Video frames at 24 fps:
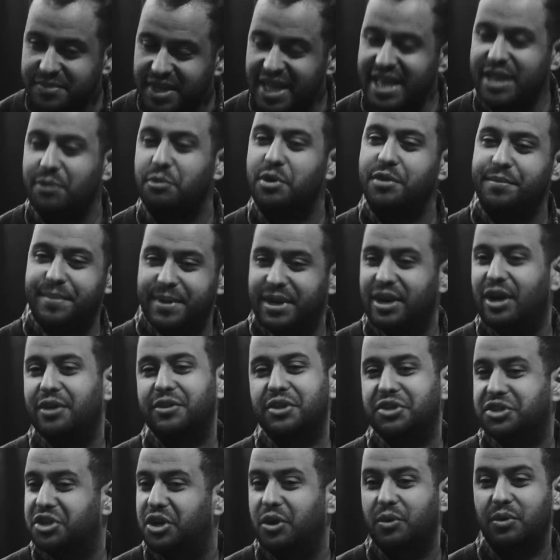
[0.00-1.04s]
and we've been on
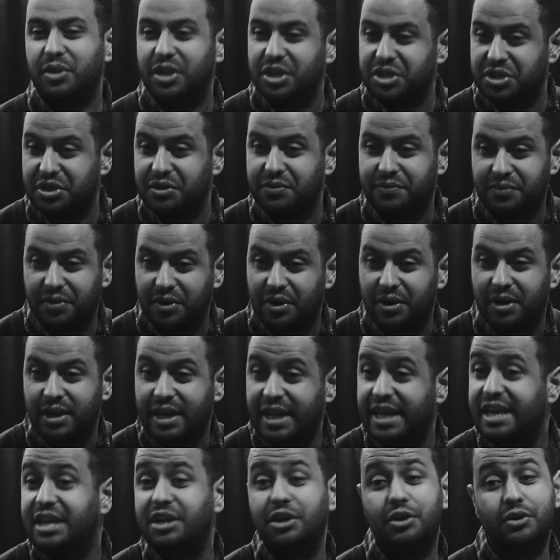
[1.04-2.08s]
this coalition for
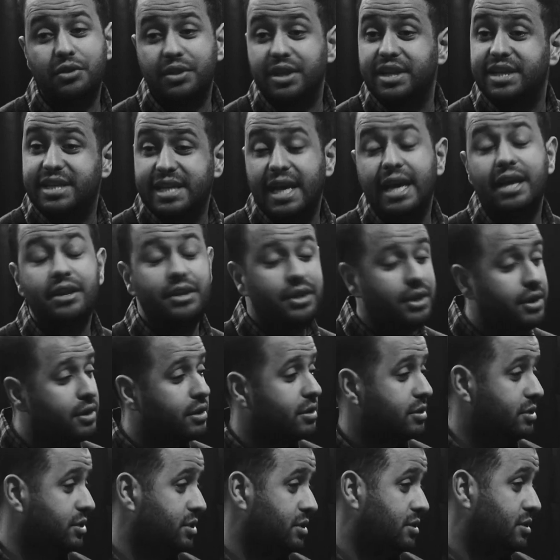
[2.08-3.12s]
nearly 10
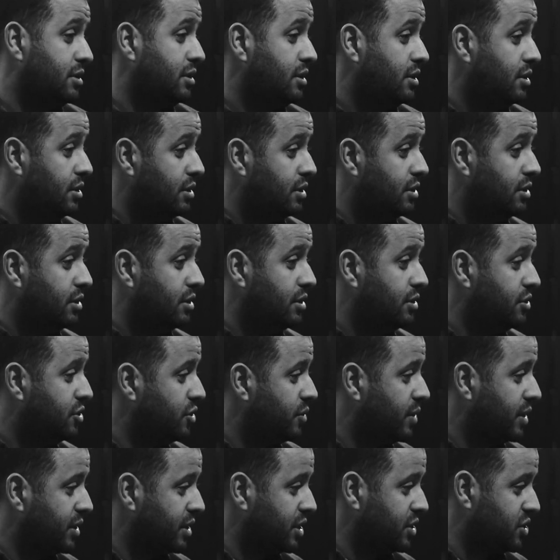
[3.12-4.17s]
years
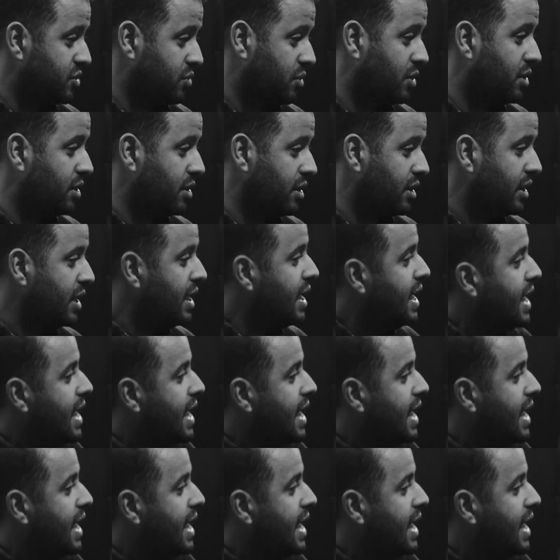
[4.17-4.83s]
doing this work.